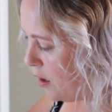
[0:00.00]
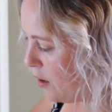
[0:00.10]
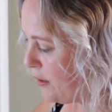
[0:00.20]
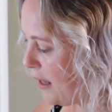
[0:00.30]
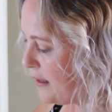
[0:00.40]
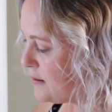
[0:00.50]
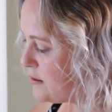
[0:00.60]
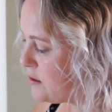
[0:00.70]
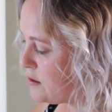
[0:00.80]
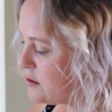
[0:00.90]
Okay,
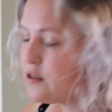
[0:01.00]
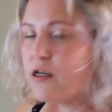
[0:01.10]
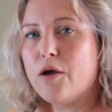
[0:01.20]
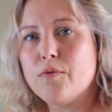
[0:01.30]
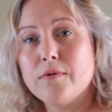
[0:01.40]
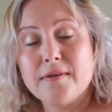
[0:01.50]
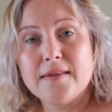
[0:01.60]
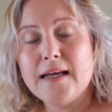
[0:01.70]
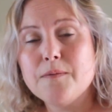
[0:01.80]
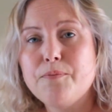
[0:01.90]
so
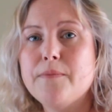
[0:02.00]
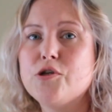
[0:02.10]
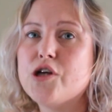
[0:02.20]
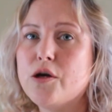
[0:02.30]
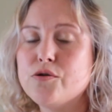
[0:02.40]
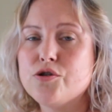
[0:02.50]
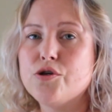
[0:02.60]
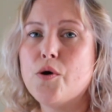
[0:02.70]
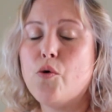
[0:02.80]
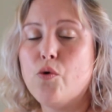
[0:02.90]
that pretty much goes
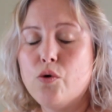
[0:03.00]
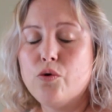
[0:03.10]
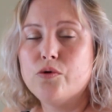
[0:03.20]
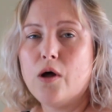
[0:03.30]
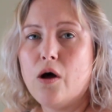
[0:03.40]
through all